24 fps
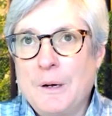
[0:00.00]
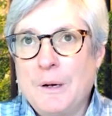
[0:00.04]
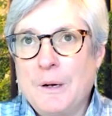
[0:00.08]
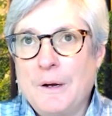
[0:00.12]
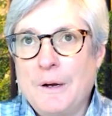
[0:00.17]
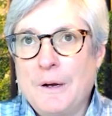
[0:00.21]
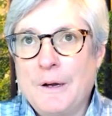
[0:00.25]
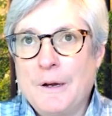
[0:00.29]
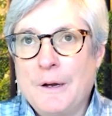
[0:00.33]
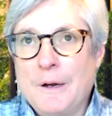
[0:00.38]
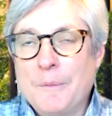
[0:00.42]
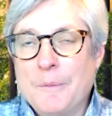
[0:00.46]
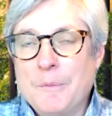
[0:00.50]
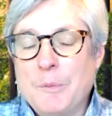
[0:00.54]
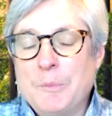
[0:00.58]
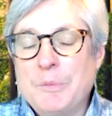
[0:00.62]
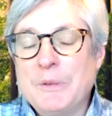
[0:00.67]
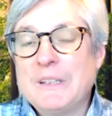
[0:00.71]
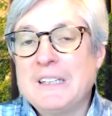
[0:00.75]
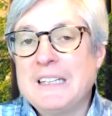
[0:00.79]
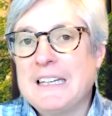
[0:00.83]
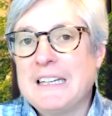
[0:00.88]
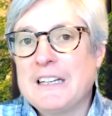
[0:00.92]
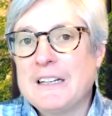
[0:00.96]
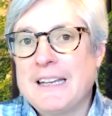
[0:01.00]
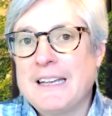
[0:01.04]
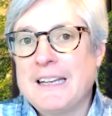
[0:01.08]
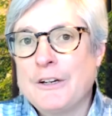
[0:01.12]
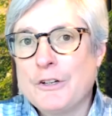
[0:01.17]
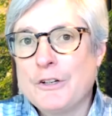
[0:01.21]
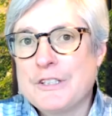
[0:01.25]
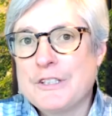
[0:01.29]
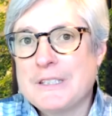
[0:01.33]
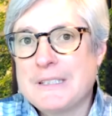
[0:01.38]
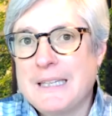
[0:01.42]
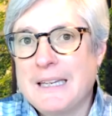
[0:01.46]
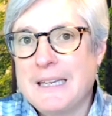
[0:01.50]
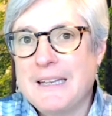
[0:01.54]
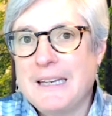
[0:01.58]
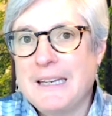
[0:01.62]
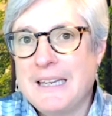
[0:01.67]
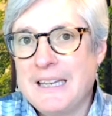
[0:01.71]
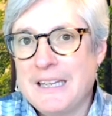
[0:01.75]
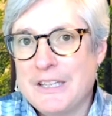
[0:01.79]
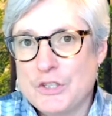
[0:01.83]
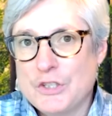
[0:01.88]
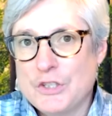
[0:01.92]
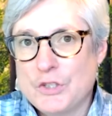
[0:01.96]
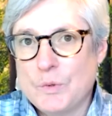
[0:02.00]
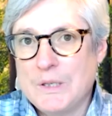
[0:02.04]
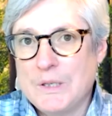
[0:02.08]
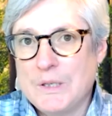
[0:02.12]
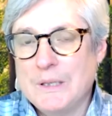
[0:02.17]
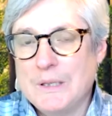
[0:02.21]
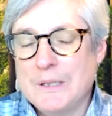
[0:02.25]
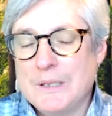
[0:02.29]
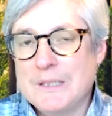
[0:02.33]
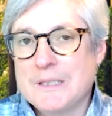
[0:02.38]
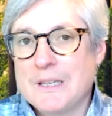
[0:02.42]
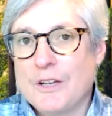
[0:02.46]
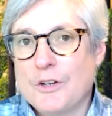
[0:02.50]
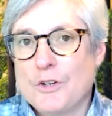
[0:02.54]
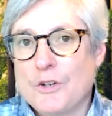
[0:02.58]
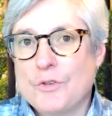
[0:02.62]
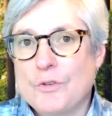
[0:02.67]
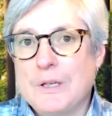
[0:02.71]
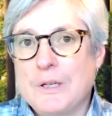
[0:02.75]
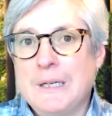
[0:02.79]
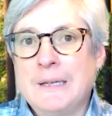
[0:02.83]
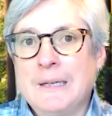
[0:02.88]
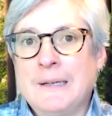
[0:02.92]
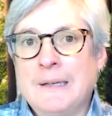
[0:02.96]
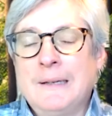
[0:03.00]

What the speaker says: ability to understand history in this country.